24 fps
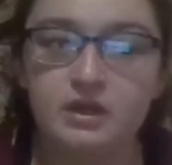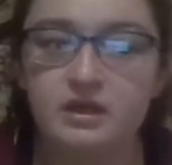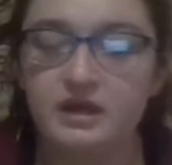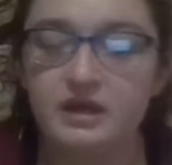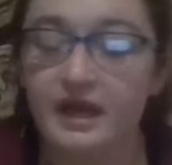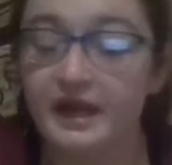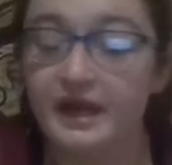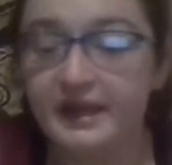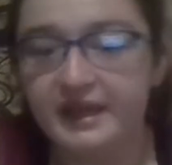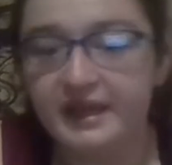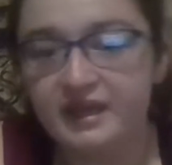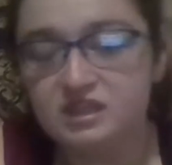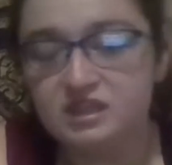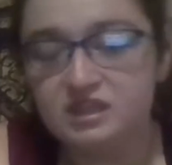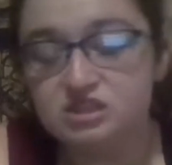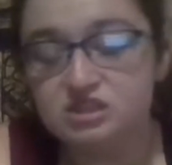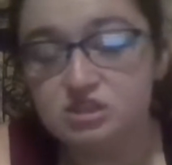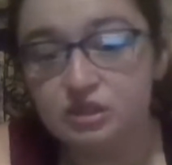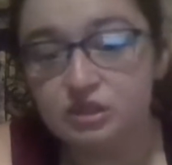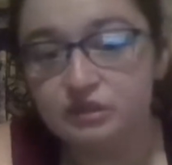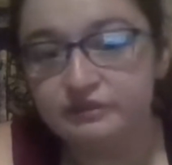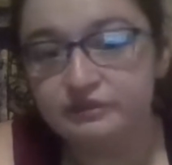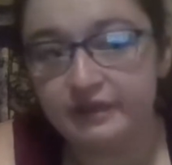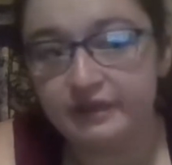I can't show
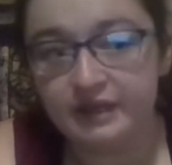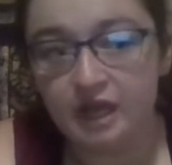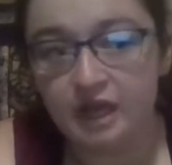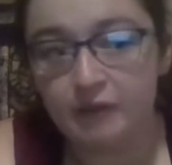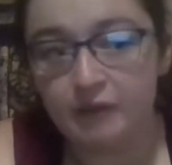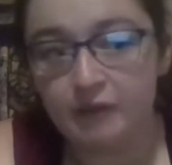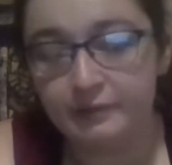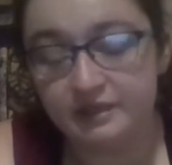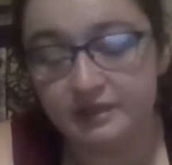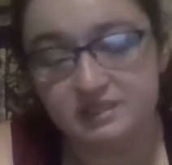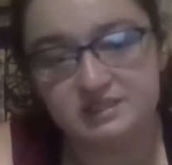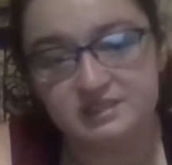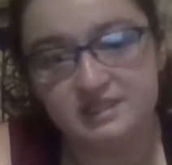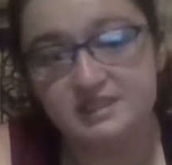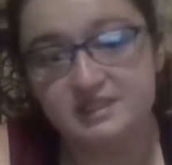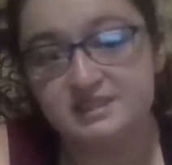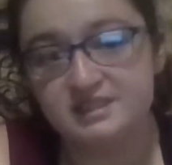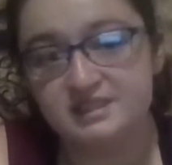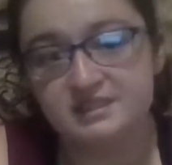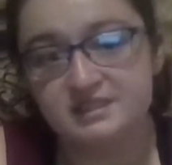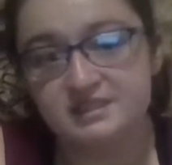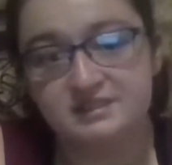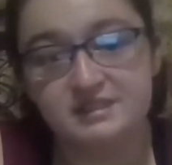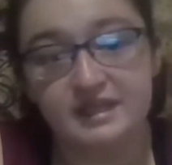you right now because he's
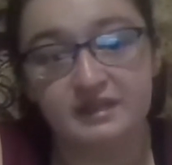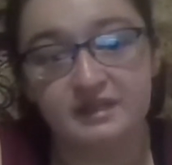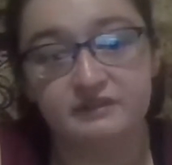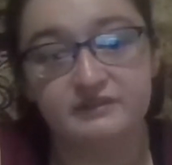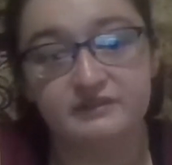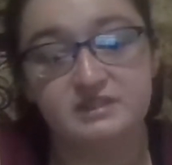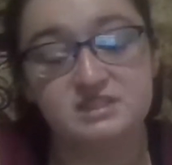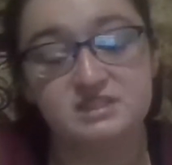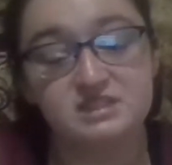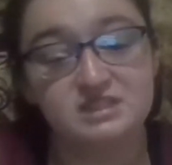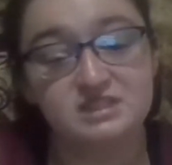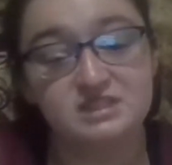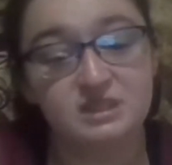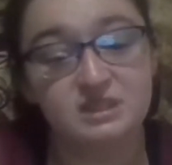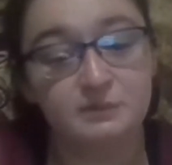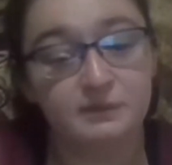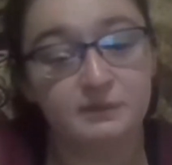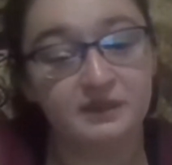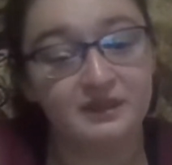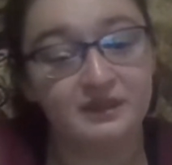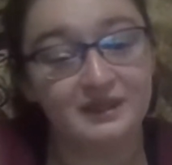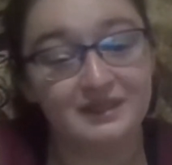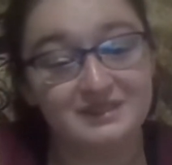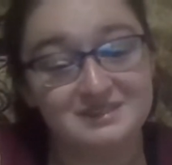inside of it
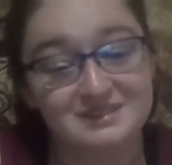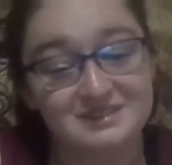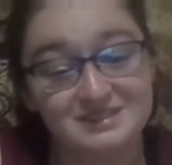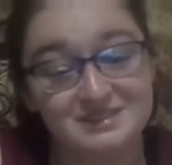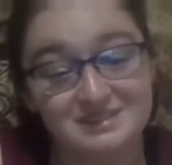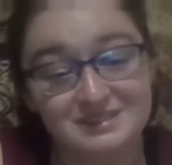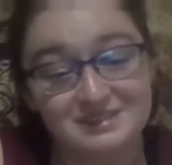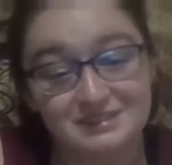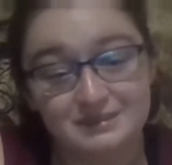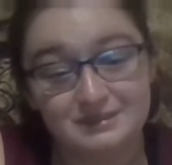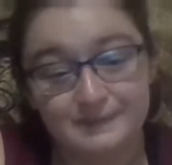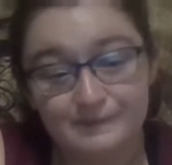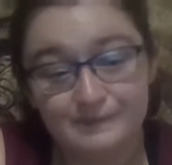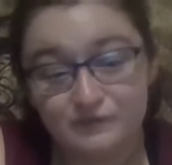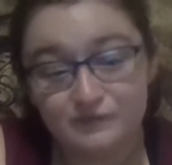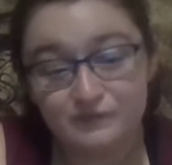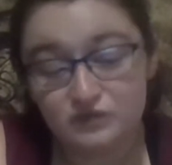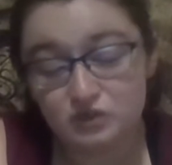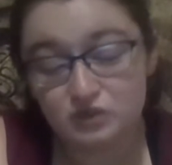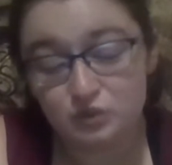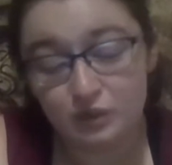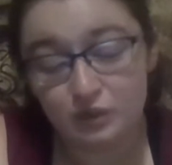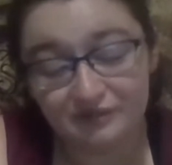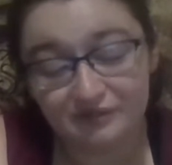sleeping. It's
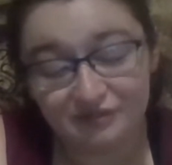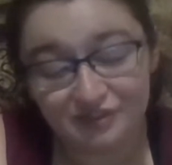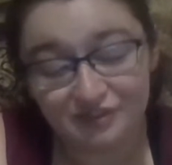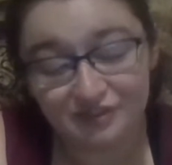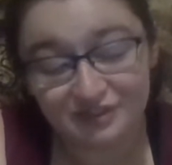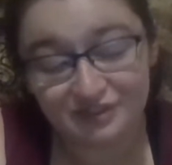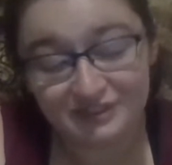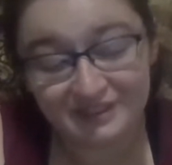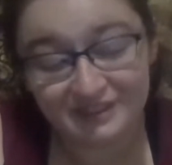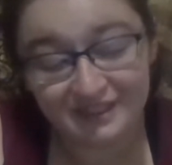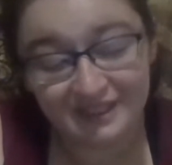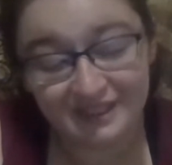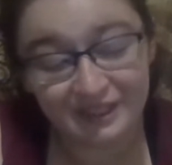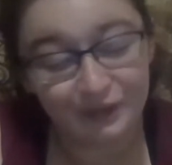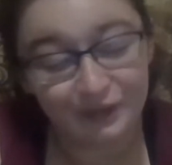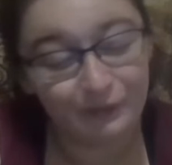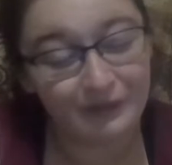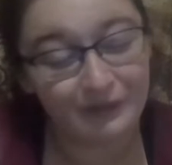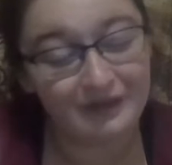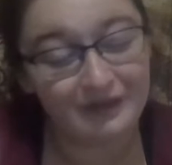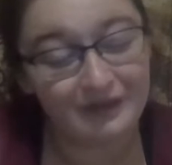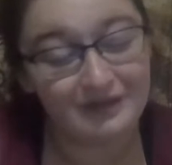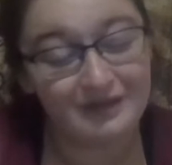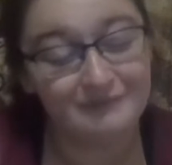12:30 here
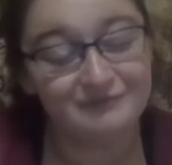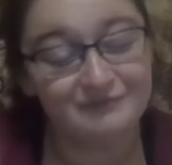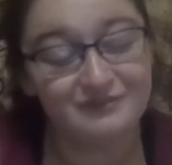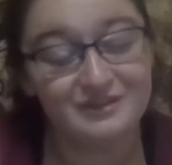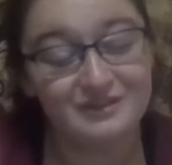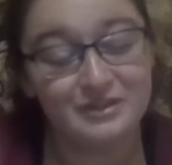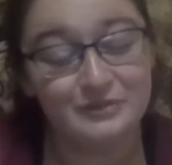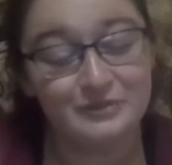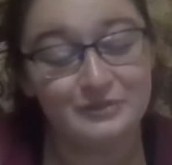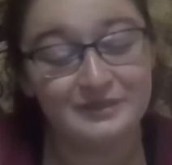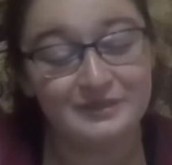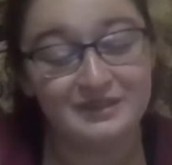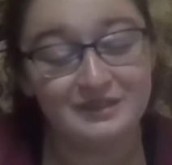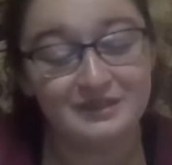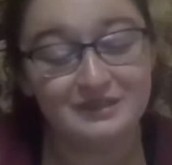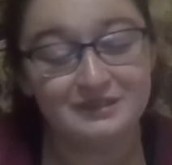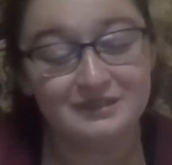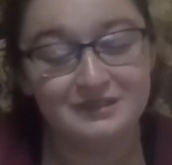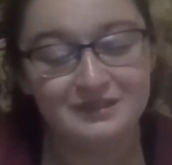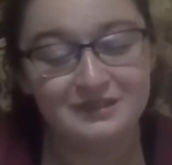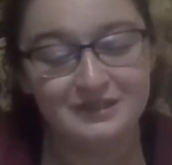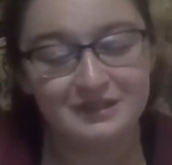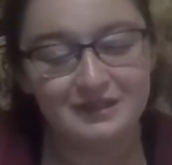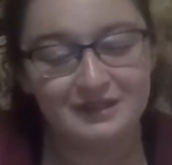while I'm filming,
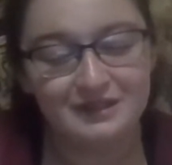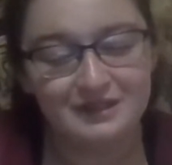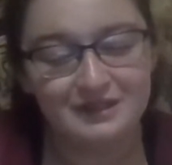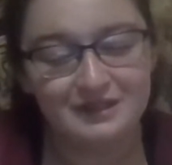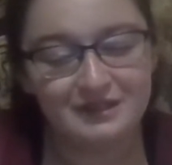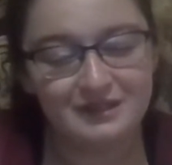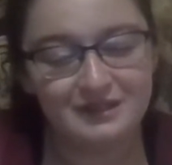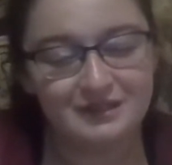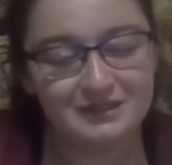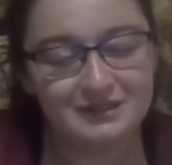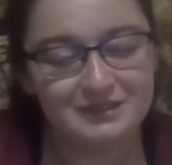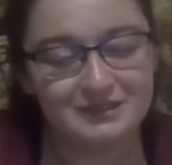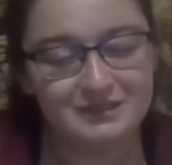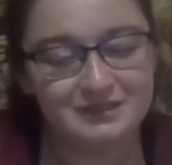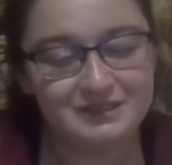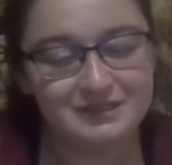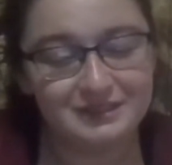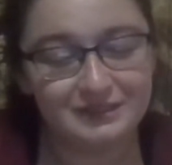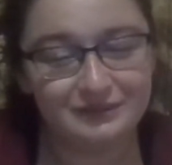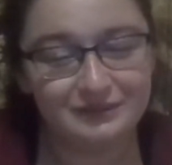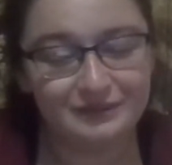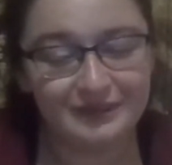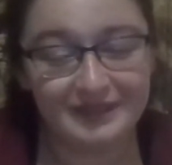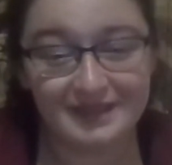
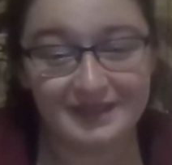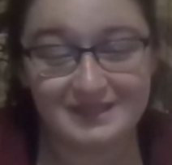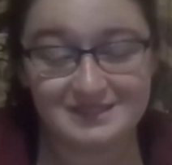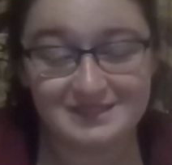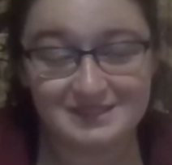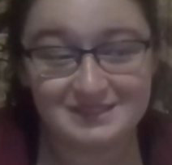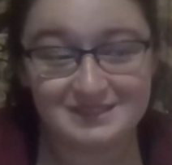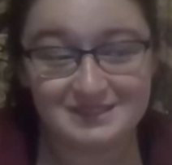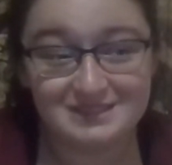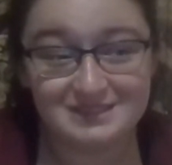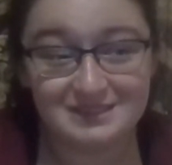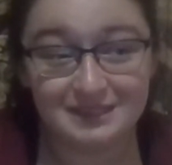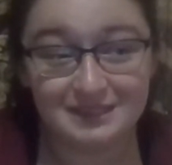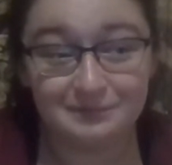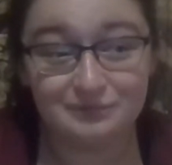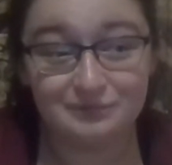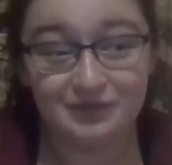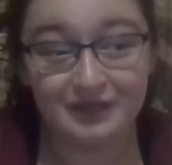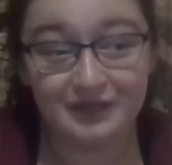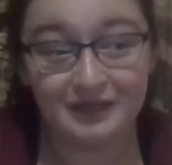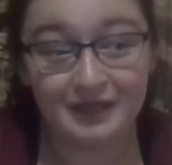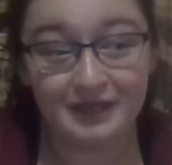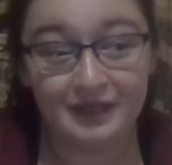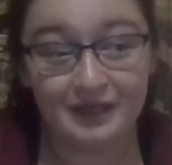so he's asleep
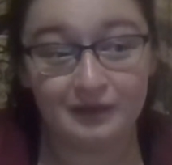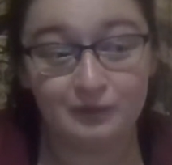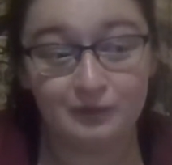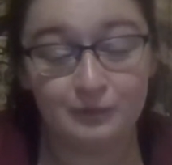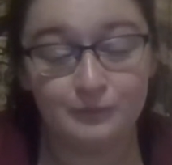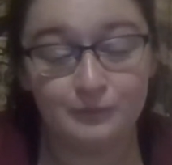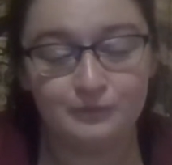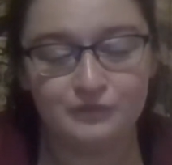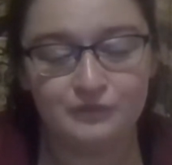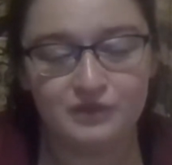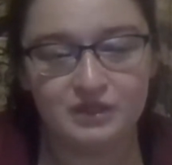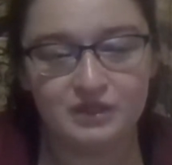right now.